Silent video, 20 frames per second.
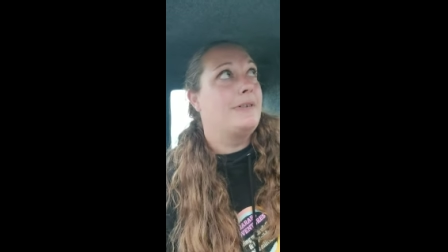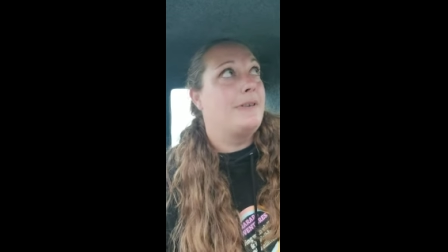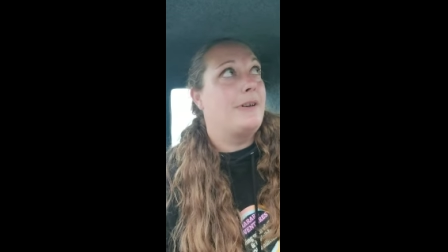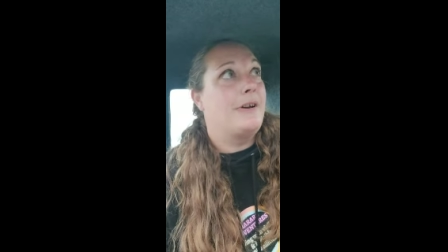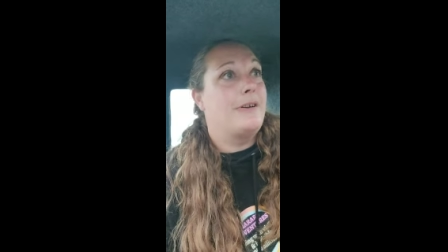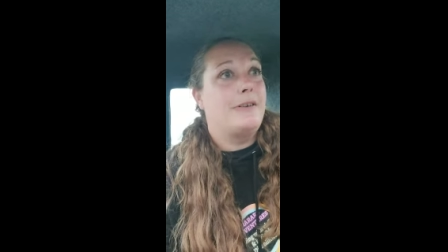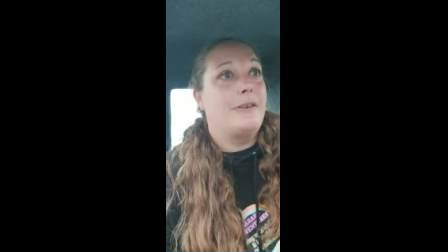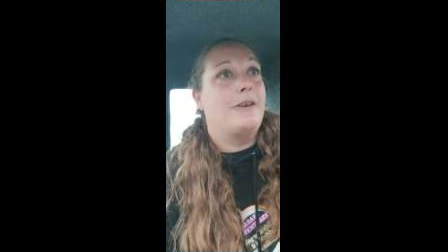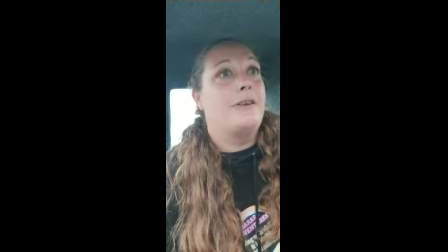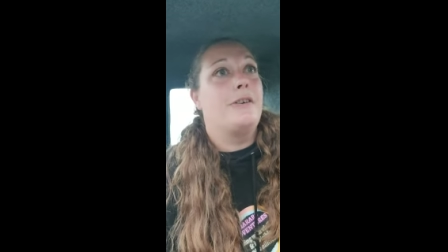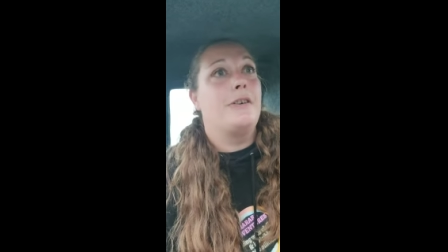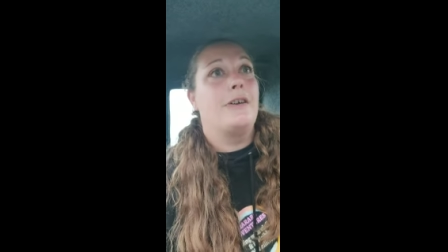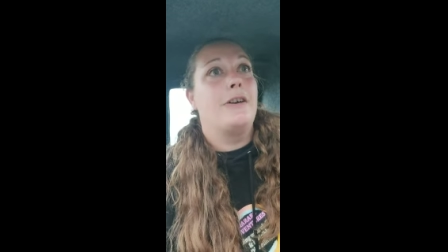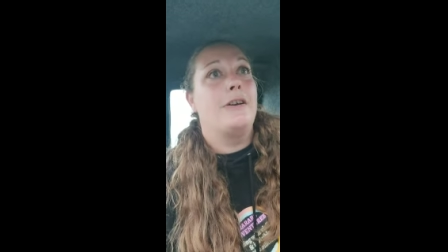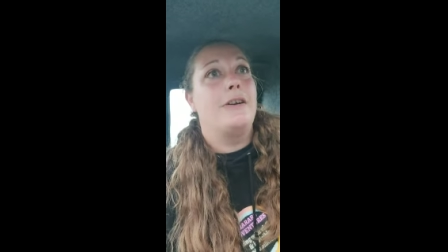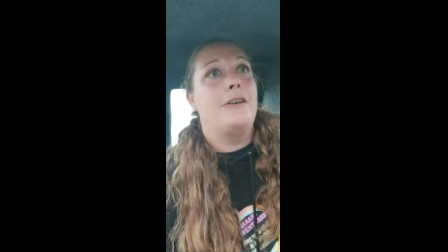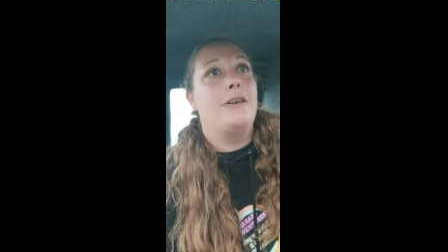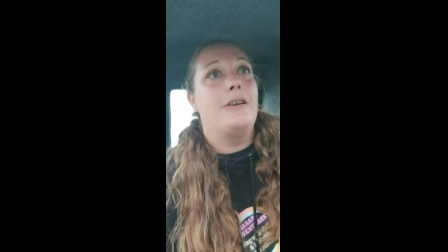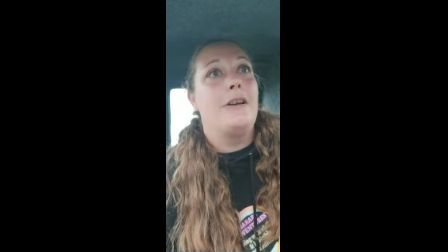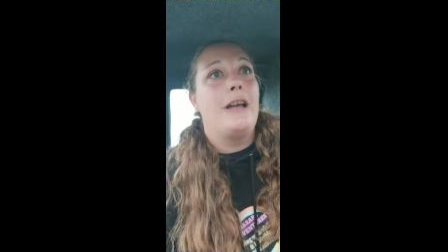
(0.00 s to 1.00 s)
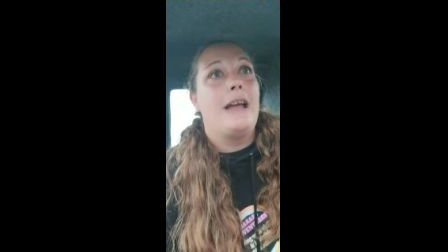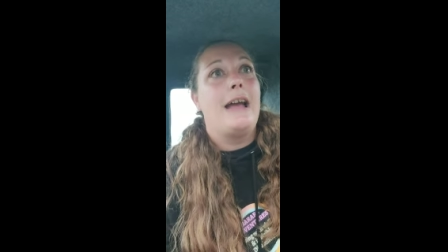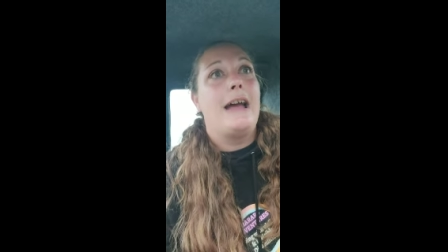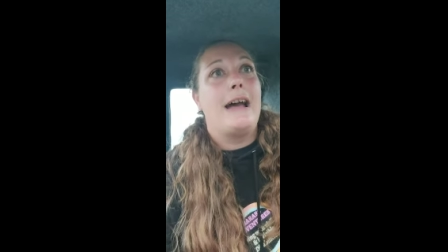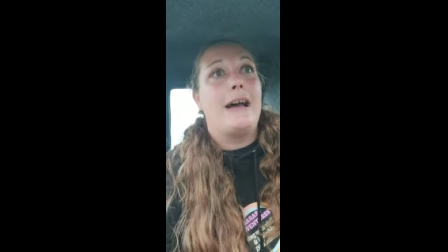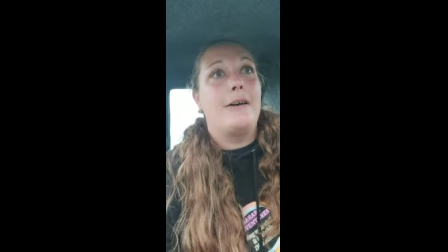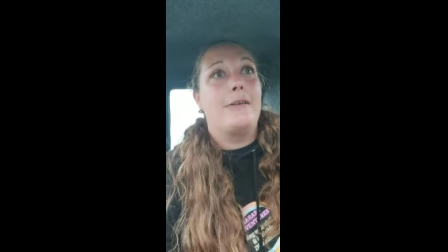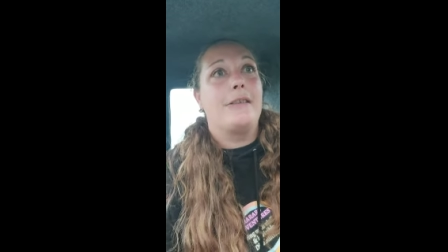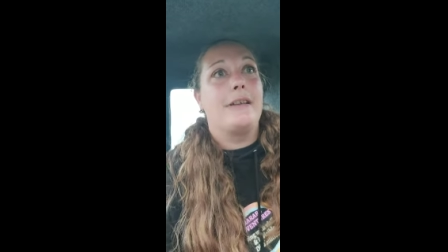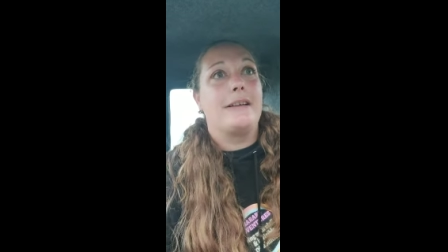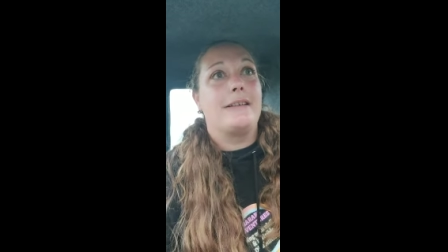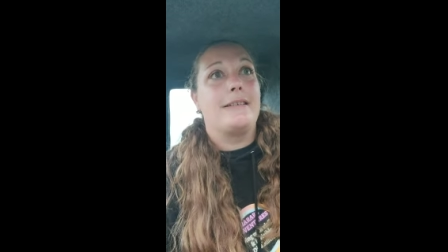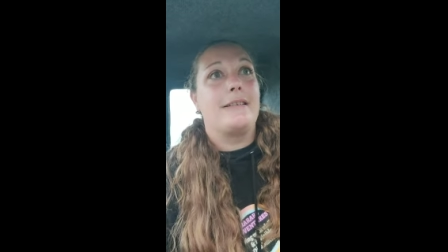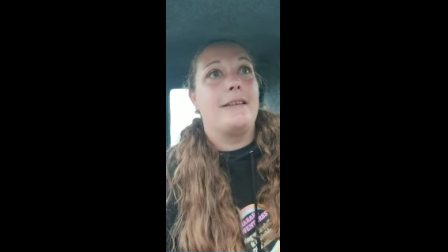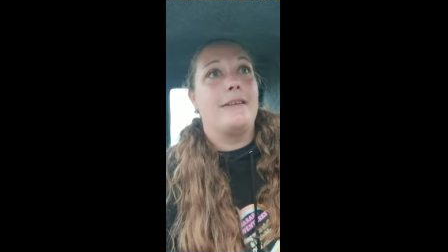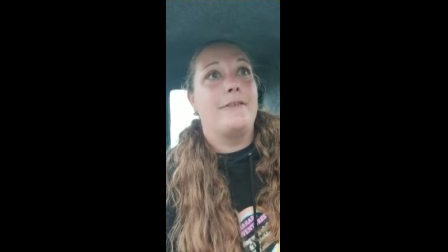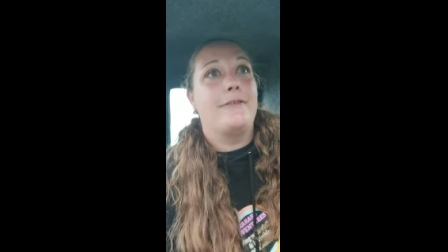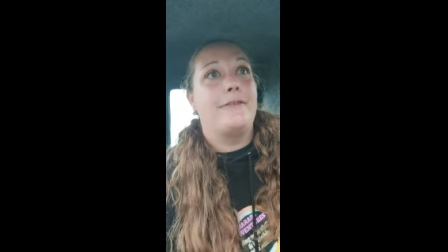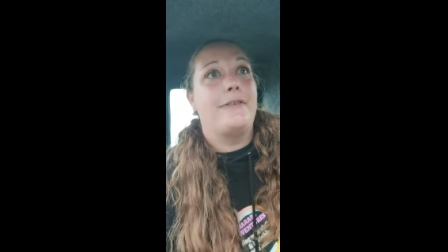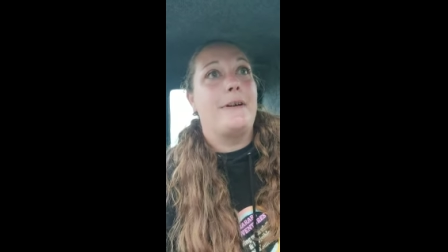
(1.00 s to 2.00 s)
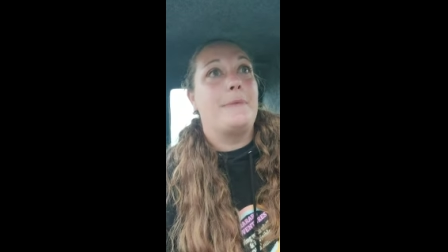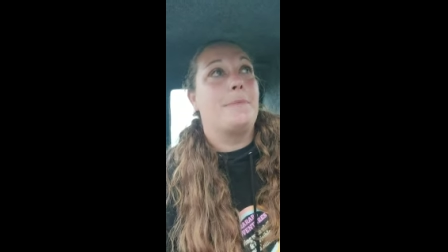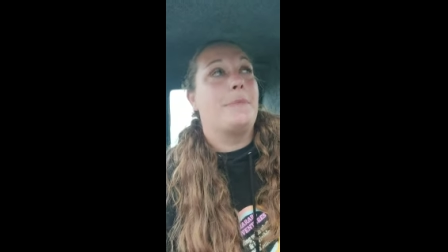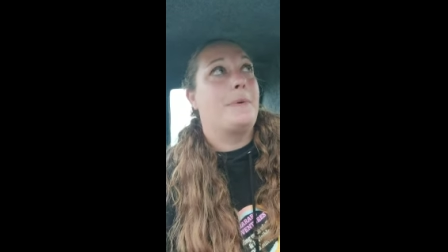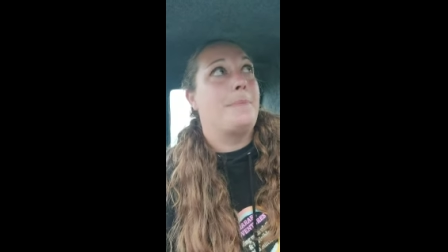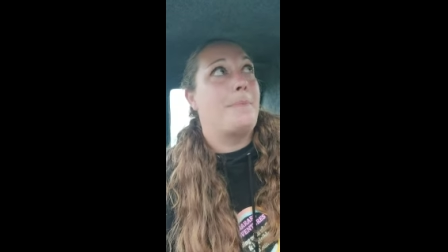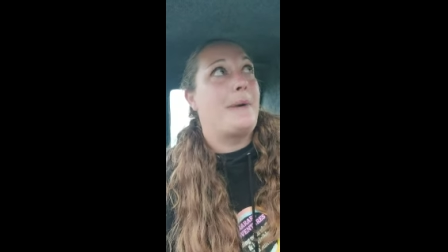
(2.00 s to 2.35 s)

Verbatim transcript: So I don't know how that's going to affect my